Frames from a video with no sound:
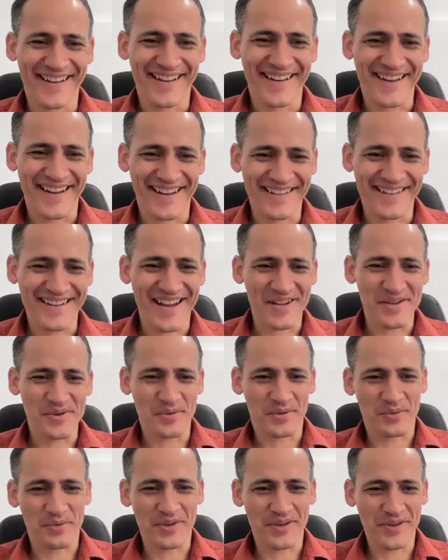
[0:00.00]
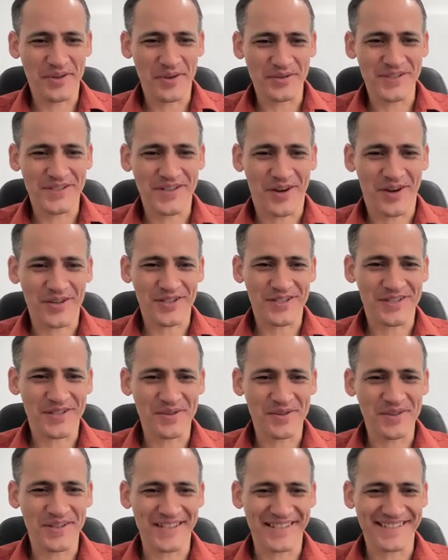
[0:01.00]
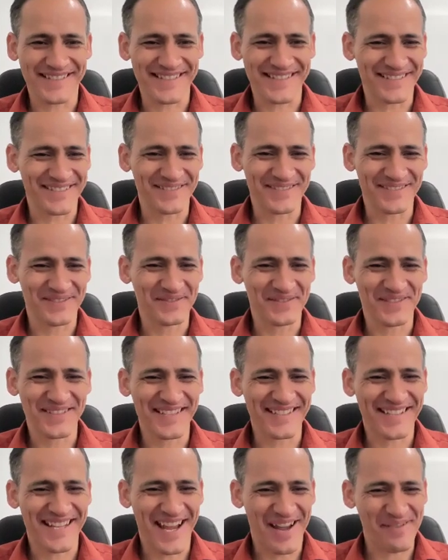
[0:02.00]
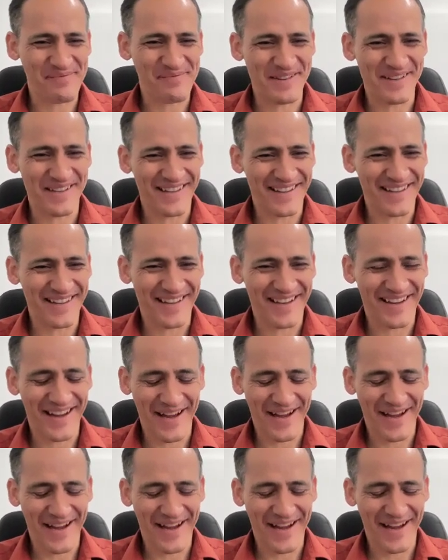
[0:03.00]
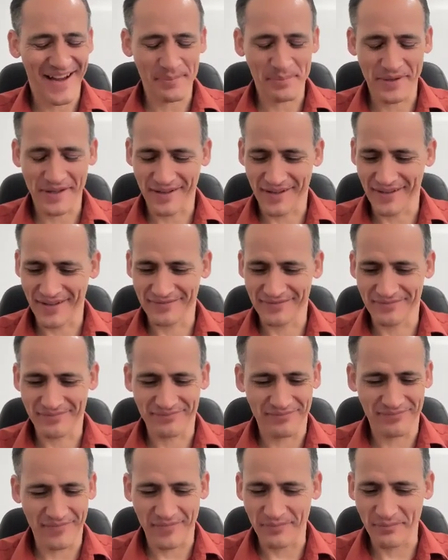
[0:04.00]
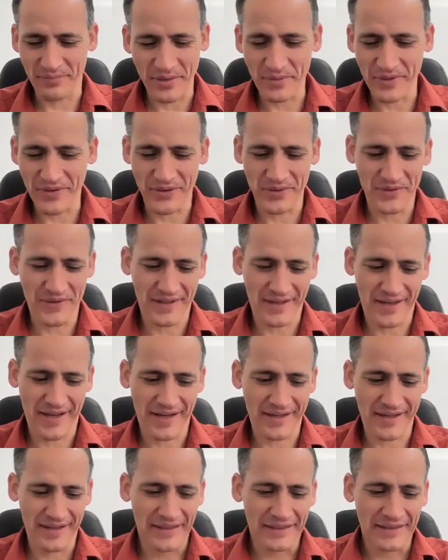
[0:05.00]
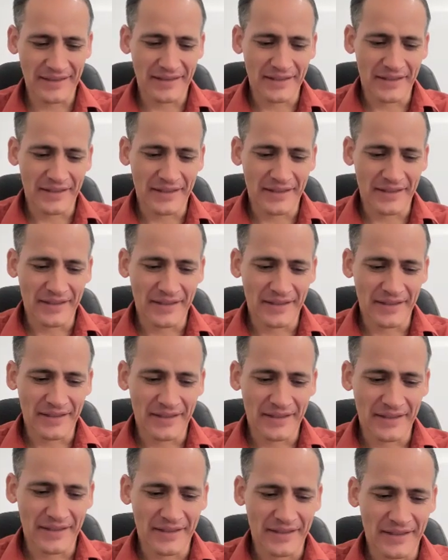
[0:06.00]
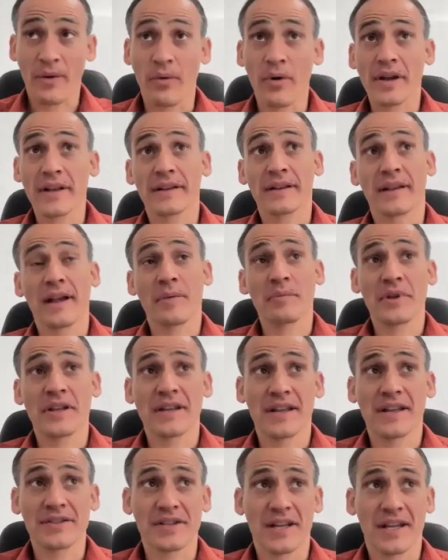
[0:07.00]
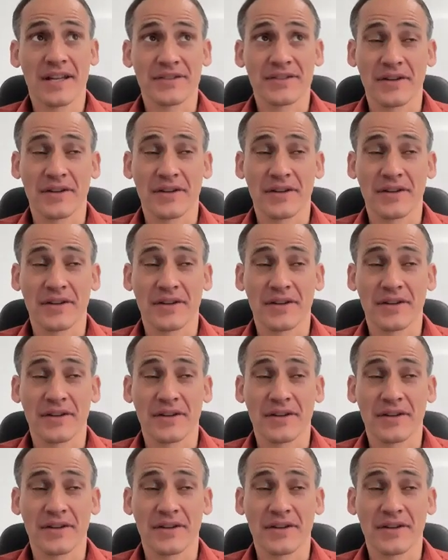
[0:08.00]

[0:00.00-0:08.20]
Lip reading: Uh, yeah, you were one of those star students, and just happy to be with you today. Wow, what got me into education?